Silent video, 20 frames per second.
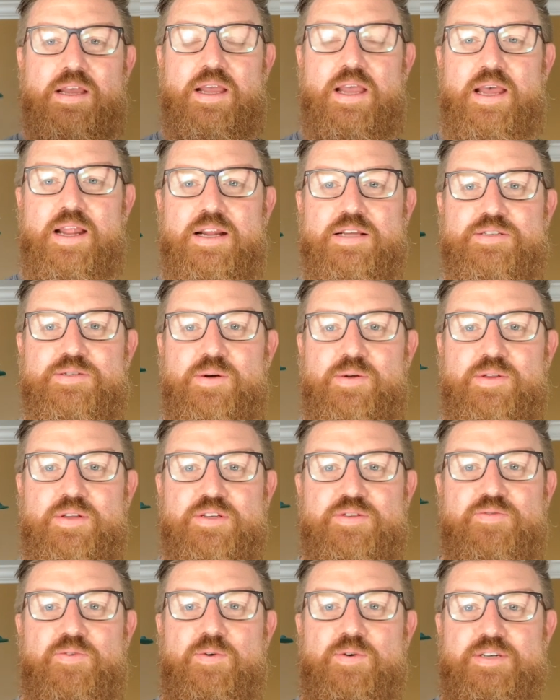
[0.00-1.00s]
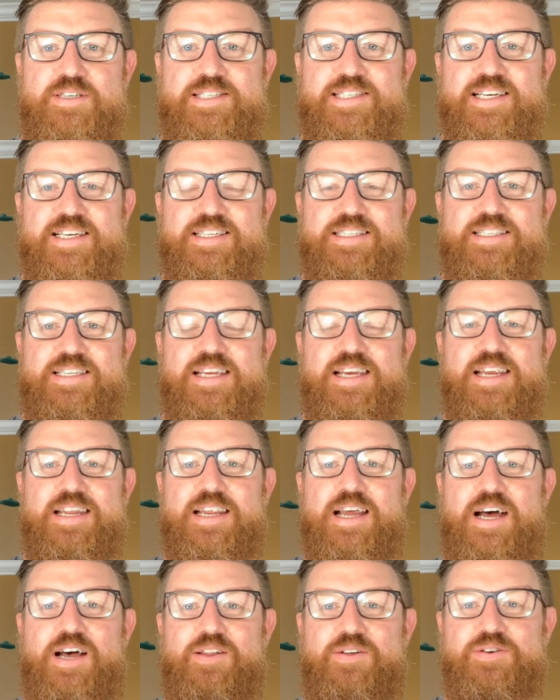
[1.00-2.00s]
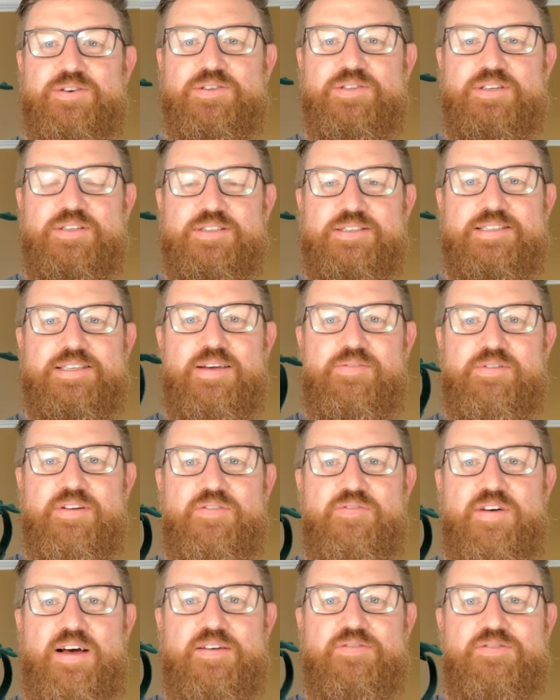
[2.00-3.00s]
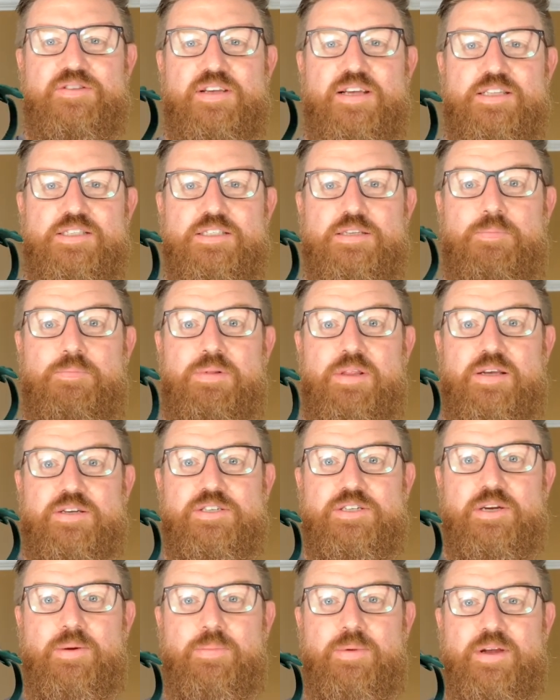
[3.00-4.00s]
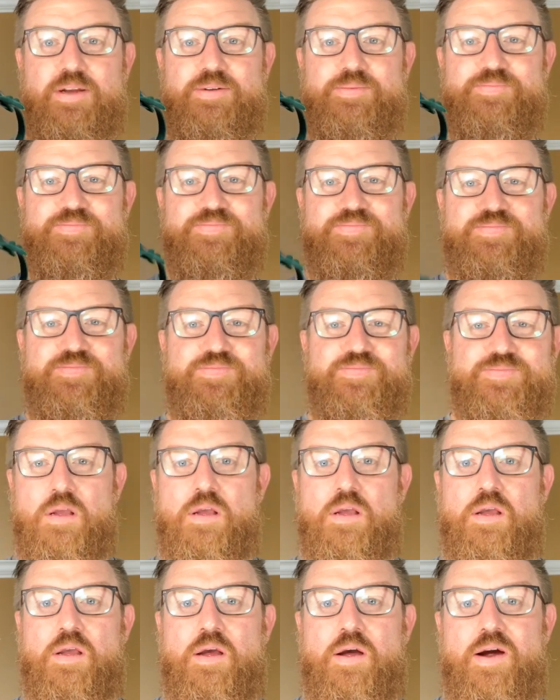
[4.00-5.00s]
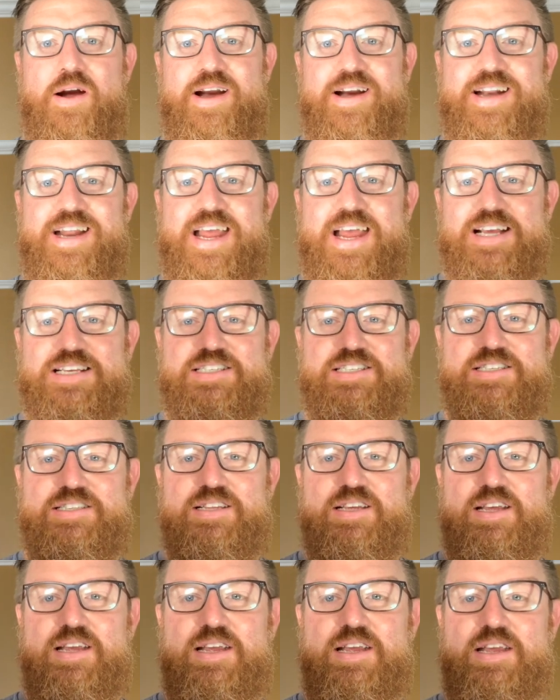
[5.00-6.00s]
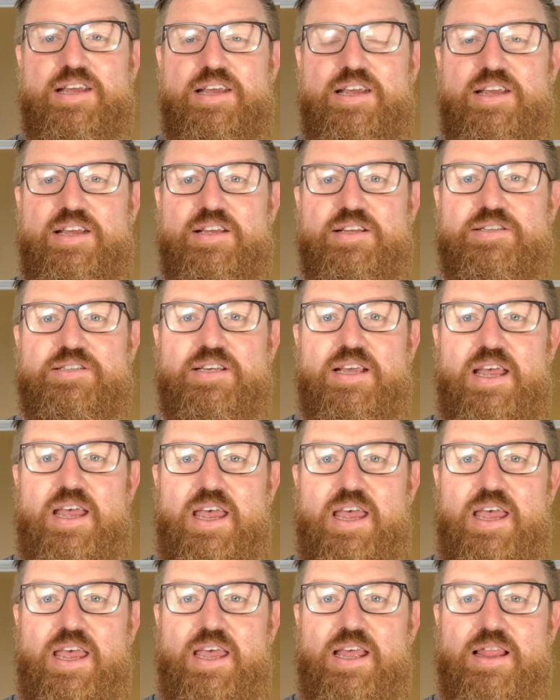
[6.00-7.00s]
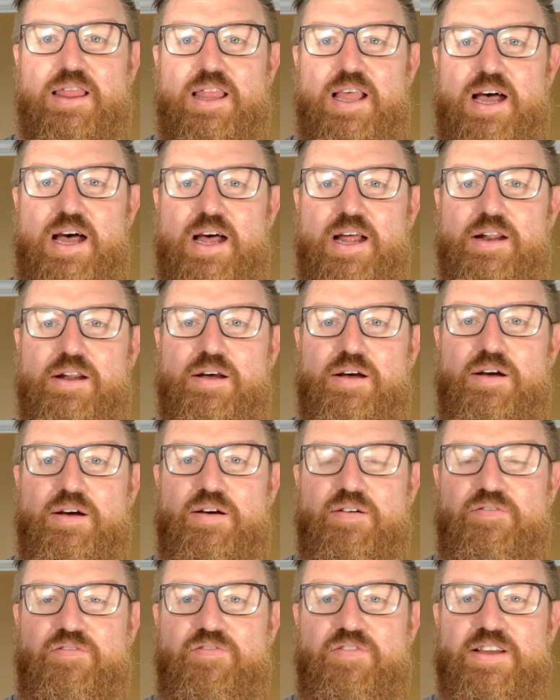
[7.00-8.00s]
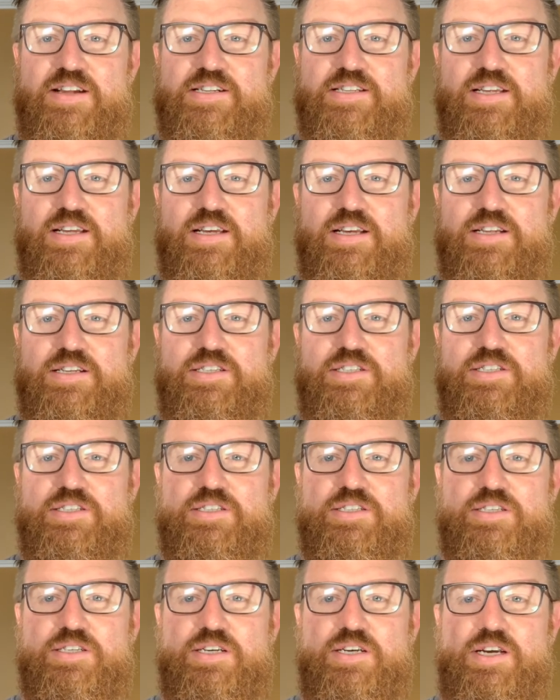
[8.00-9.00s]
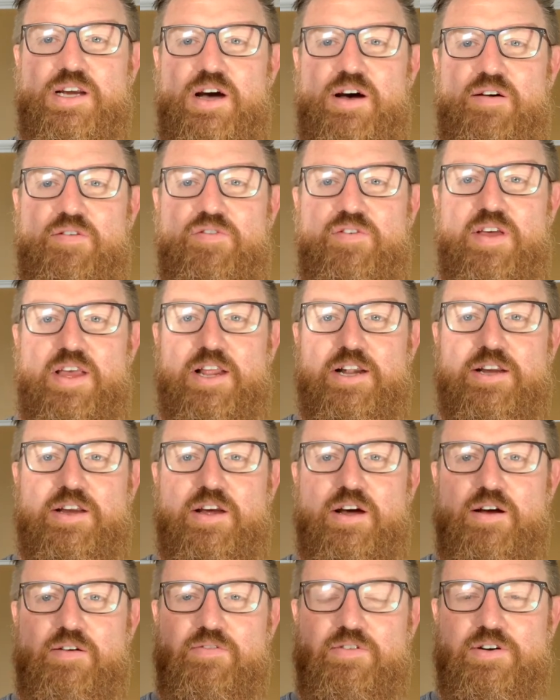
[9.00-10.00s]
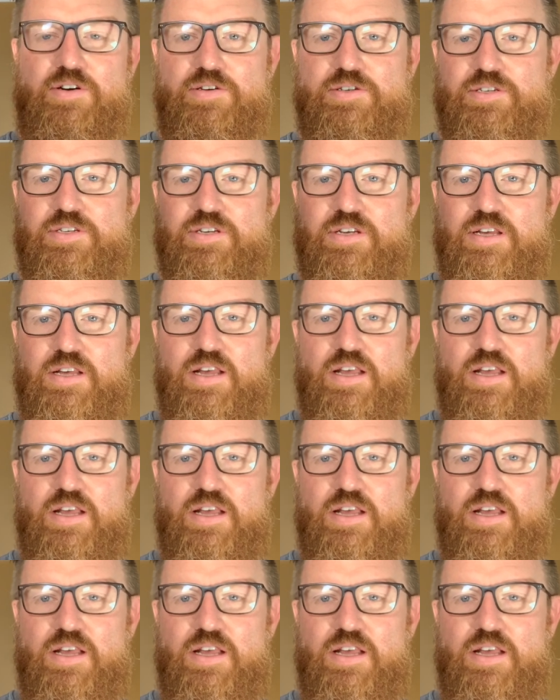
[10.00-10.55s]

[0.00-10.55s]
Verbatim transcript: and I sold this for $16.75 plus shipping. All right, next is a lot of vintage golf head covers.